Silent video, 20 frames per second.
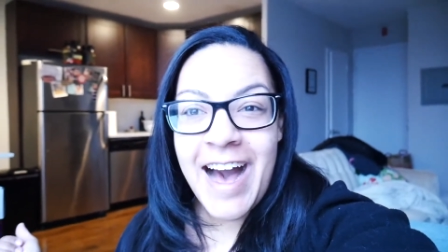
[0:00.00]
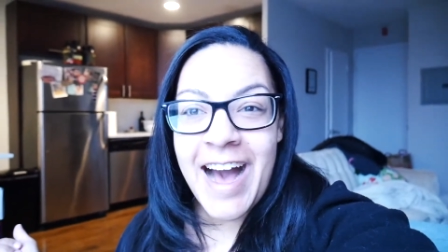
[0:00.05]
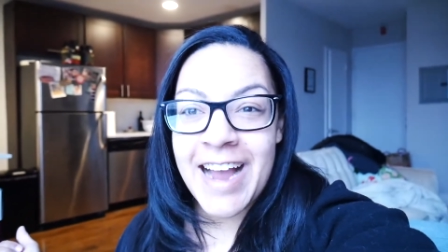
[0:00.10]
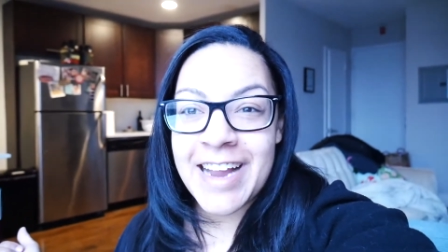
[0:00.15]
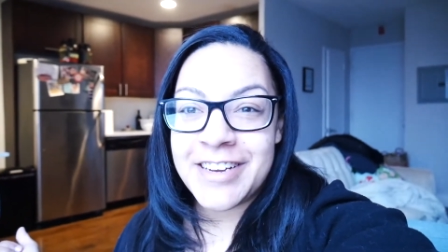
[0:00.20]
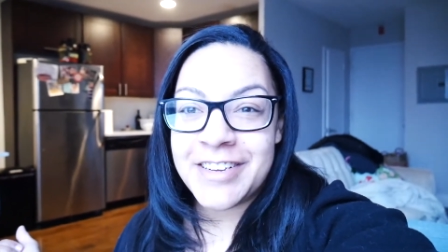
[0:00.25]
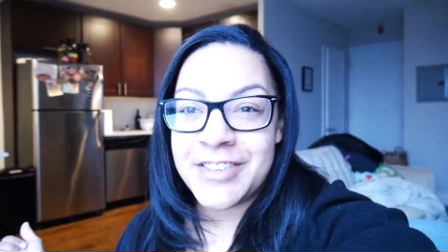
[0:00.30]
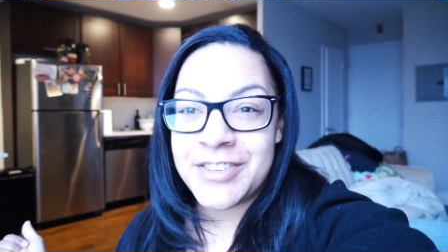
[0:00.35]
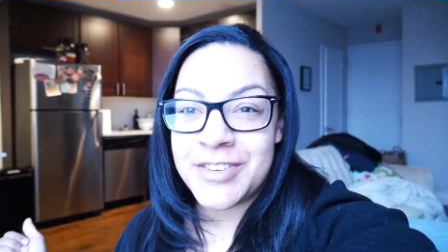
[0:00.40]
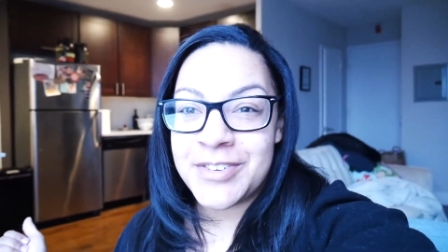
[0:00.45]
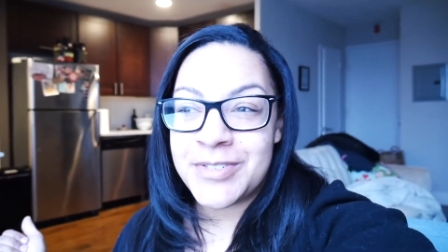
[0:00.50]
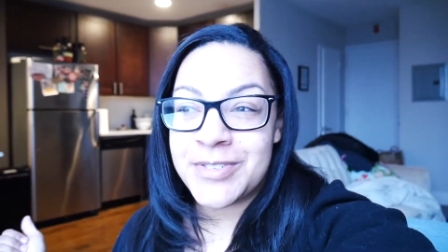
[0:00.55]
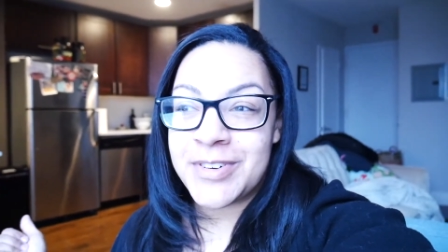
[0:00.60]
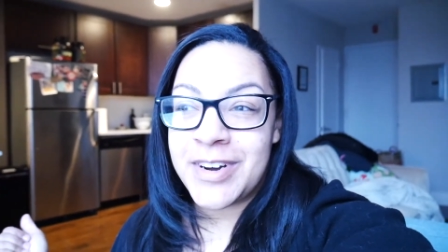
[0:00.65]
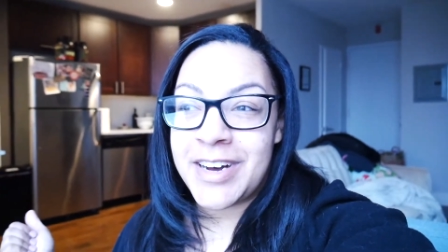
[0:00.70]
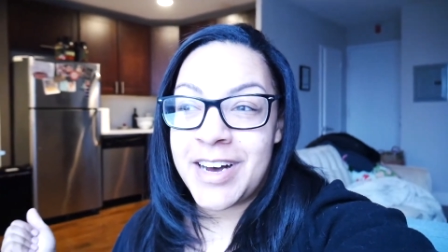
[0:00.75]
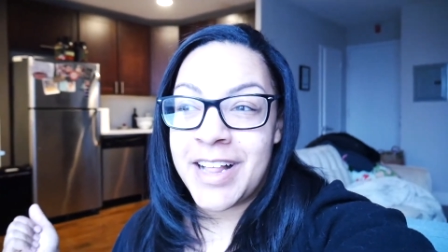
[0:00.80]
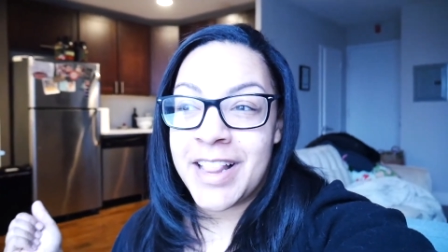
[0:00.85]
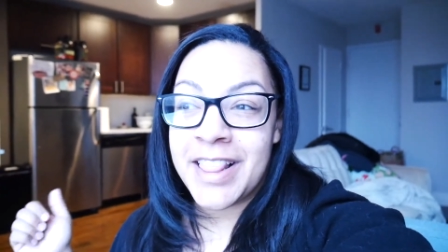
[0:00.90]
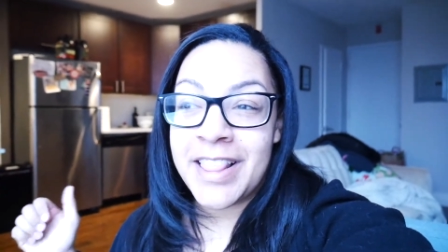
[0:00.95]
I do
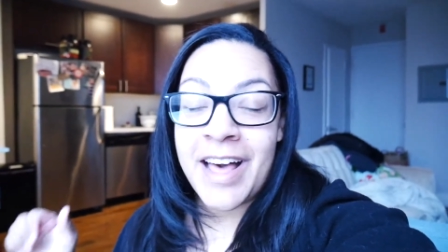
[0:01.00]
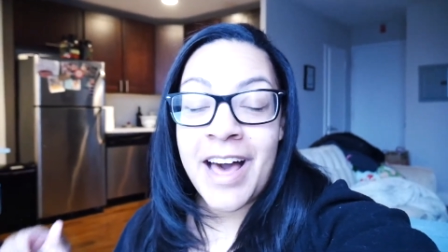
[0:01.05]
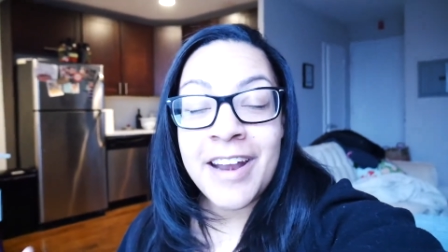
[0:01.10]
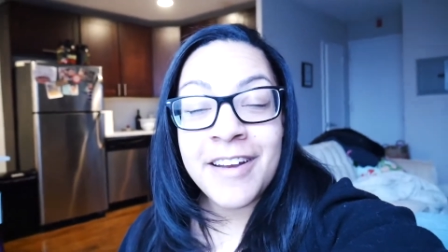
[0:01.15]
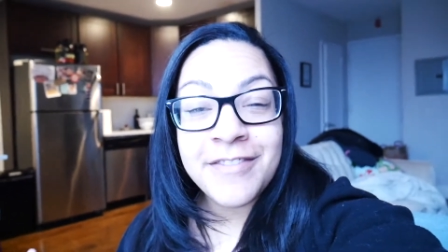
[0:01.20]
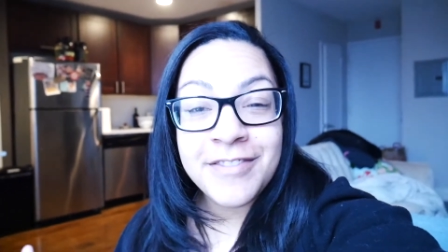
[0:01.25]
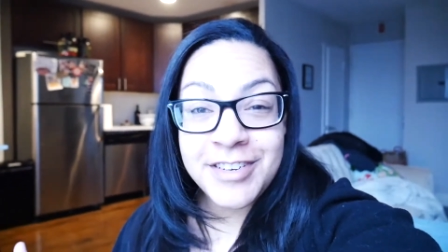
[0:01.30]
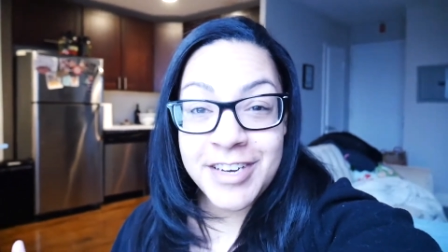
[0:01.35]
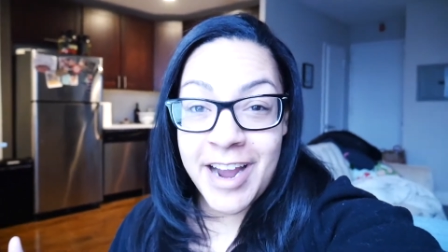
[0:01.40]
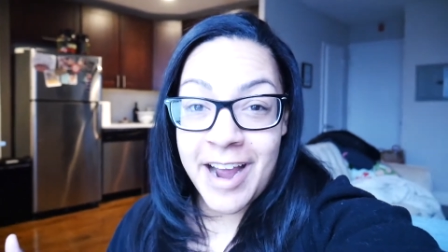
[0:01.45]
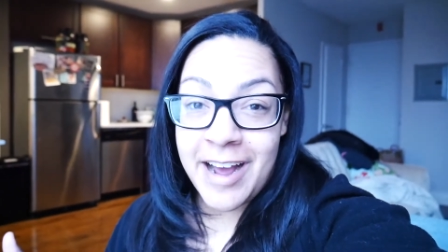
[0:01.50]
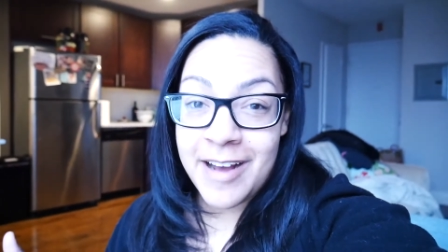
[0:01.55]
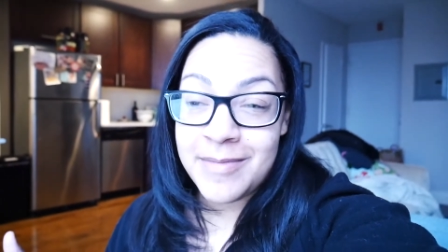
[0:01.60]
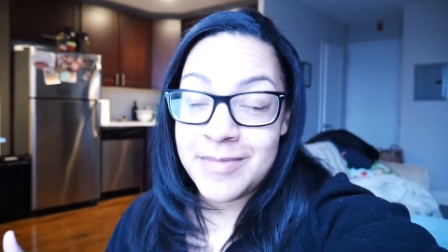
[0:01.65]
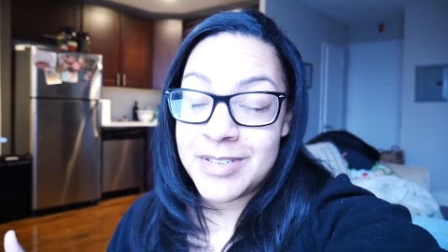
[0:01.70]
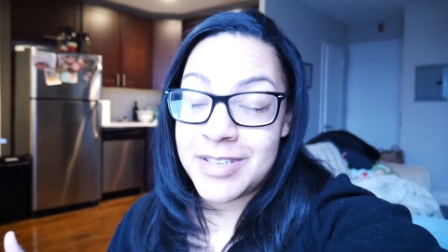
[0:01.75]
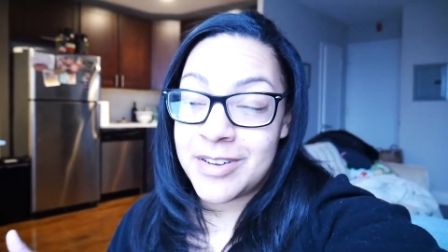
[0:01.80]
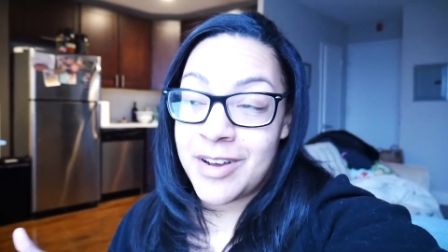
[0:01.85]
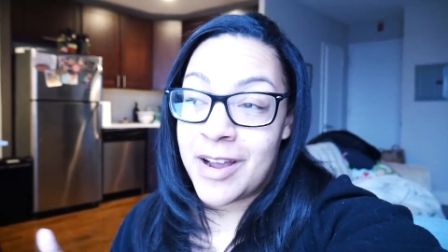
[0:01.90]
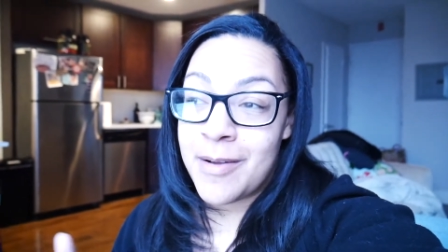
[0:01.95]
a lot of
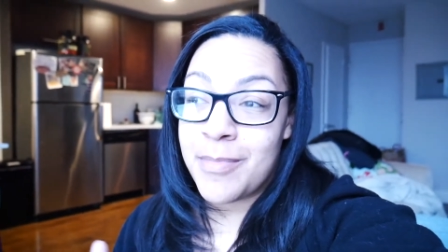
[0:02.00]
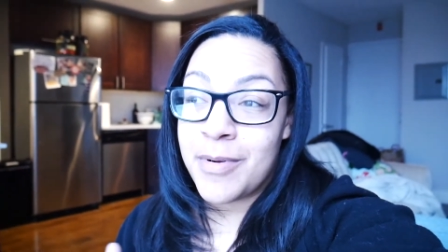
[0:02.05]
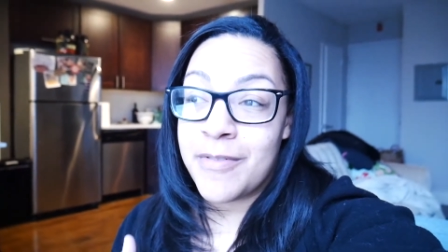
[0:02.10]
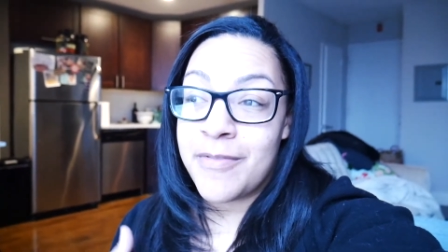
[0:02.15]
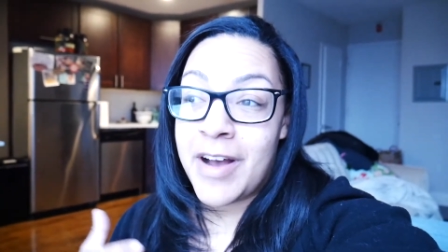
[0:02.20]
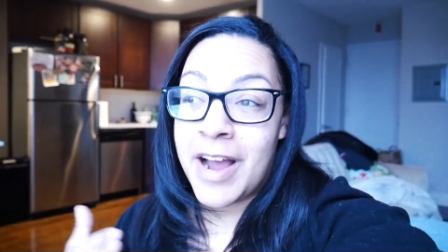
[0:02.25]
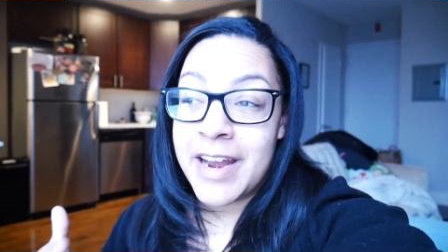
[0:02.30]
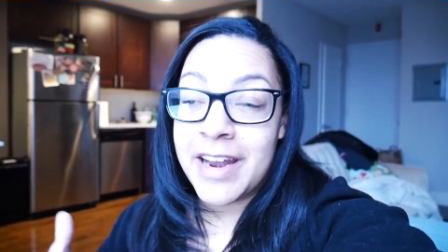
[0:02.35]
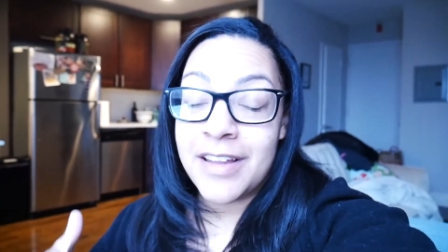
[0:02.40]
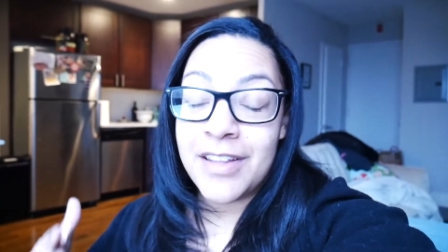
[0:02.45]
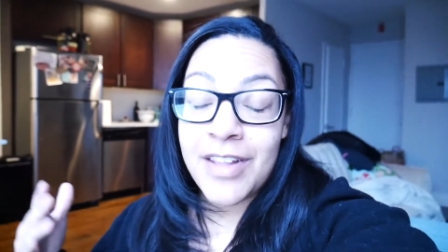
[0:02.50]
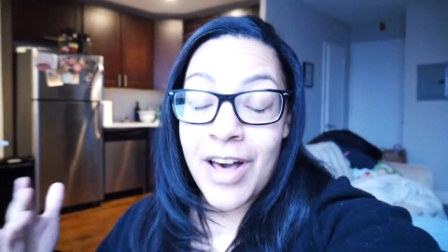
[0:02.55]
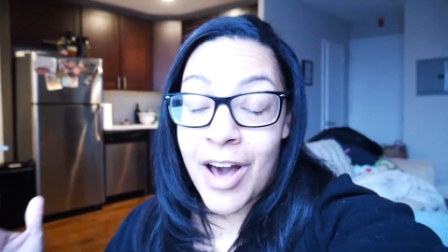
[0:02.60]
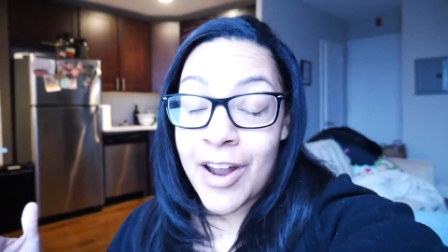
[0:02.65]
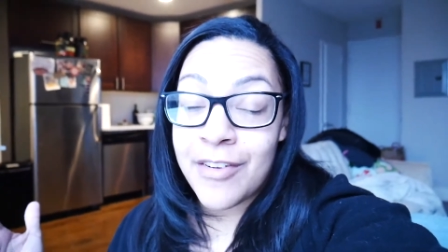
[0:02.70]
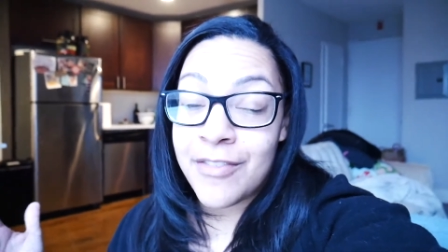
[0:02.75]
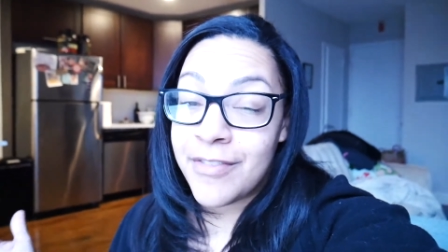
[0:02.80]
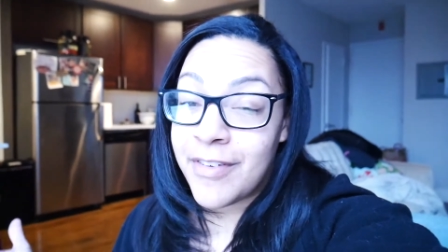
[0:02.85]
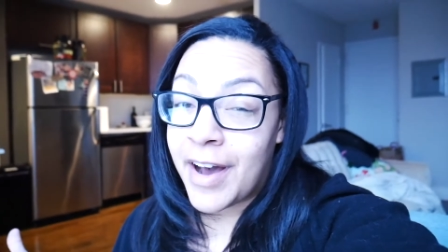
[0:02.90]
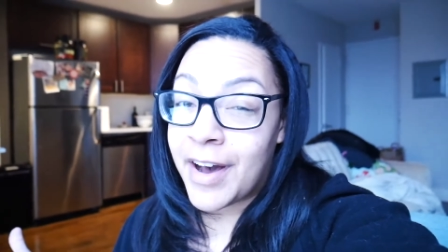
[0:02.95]
jabs, so I provide a
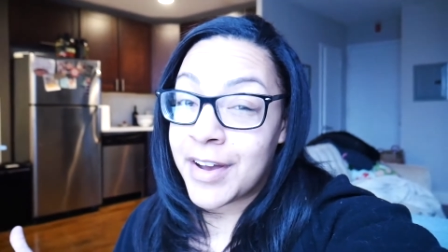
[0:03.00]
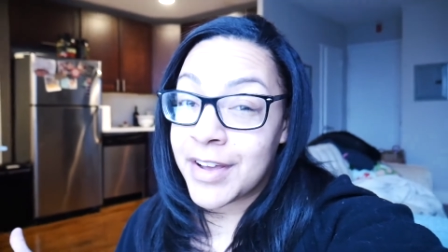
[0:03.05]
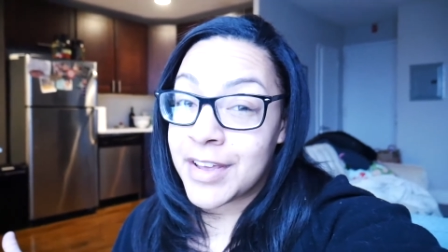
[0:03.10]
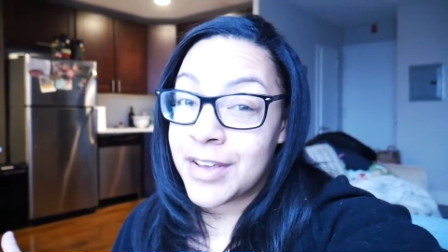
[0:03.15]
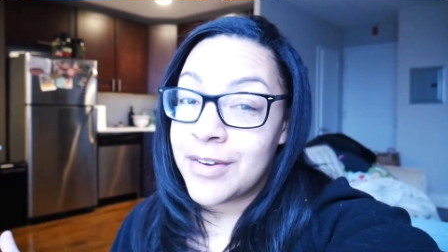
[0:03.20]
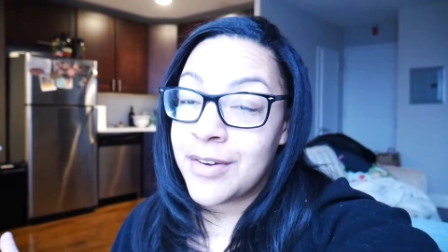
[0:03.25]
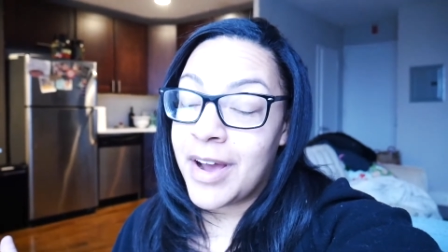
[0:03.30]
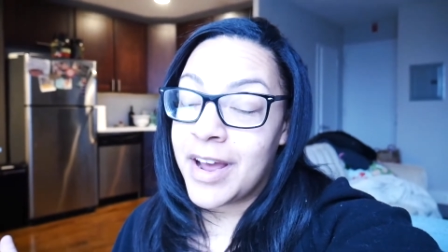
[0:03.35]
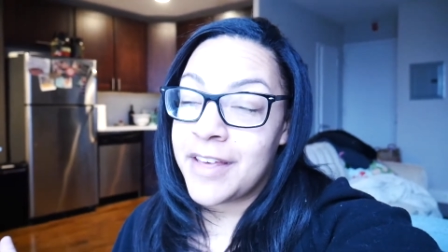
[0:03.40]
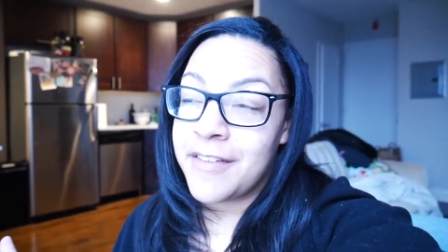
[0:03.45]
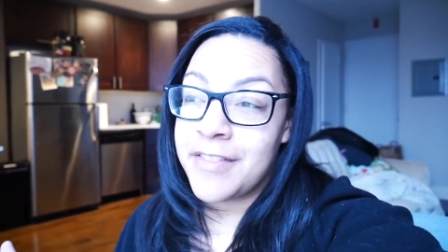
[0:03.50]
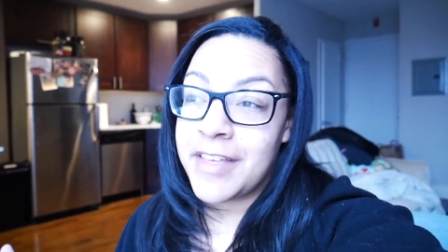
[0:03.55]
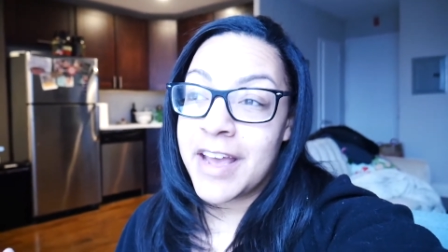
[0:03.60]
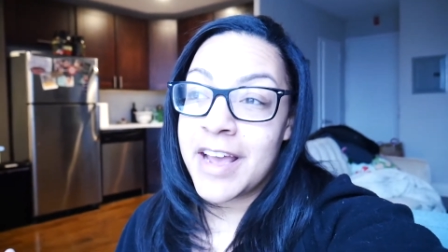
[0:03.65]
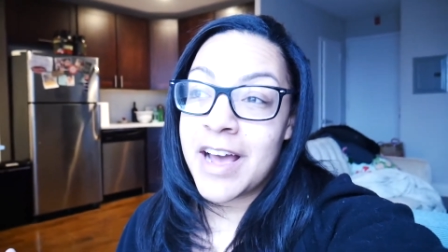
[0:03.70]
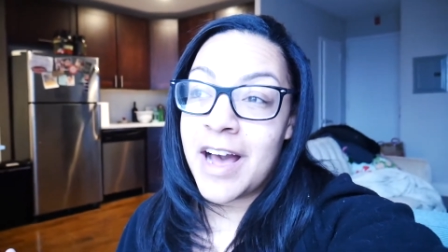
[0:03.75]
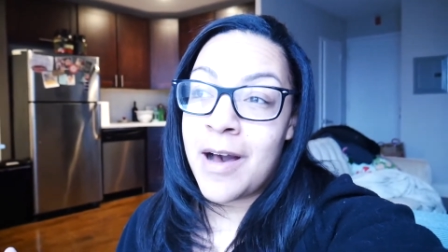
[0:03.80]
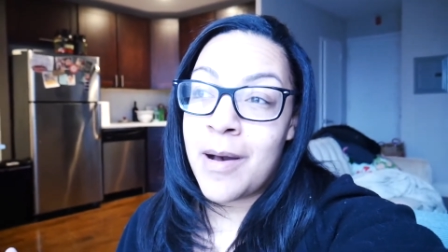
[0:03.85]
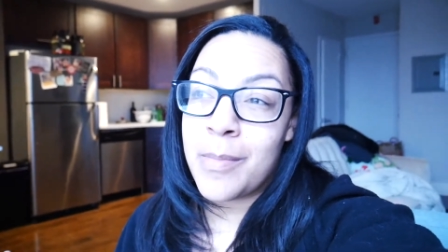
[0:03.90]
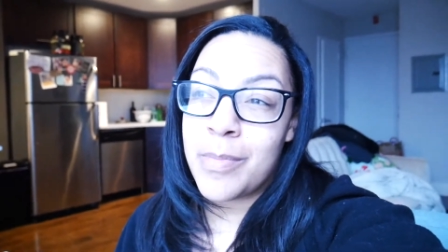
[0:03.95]
lot of value, I
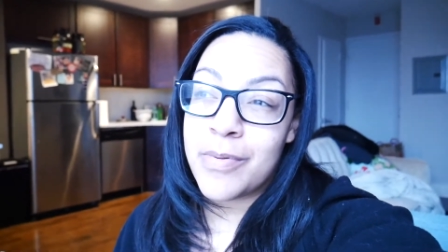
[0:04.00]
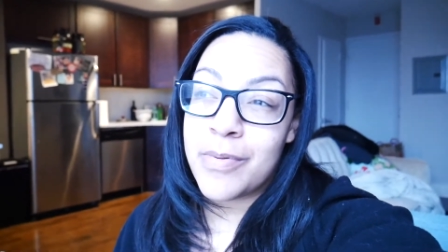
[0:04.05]
think, up